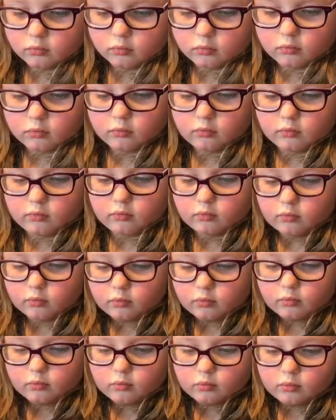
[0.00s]

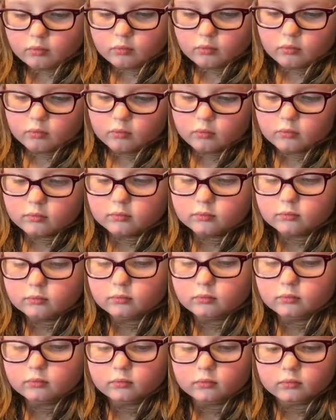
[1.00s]

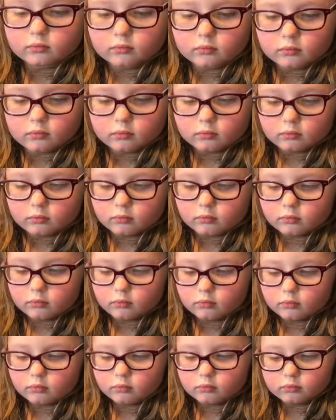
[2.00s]

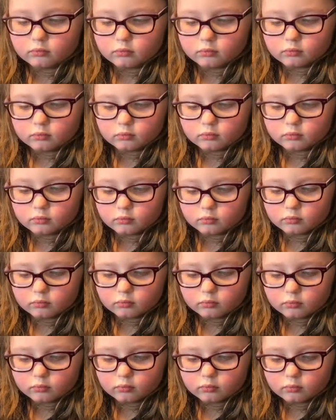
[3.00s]

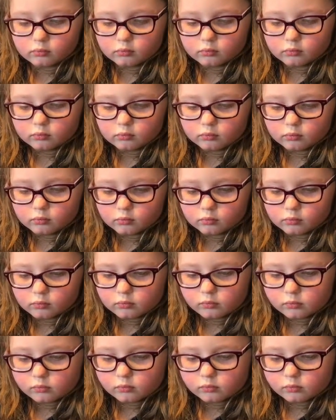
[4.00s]

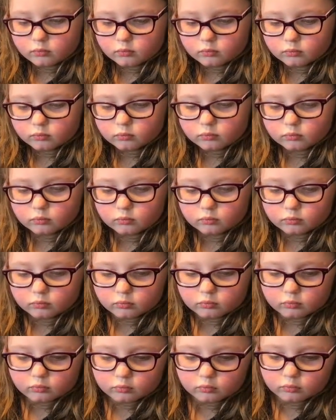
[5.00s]

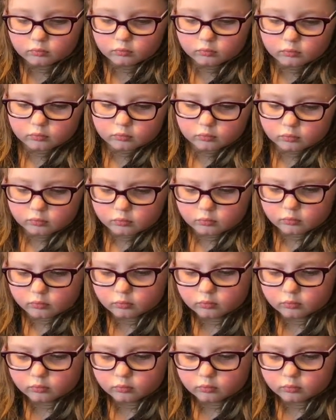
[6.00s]
Nobody speaks.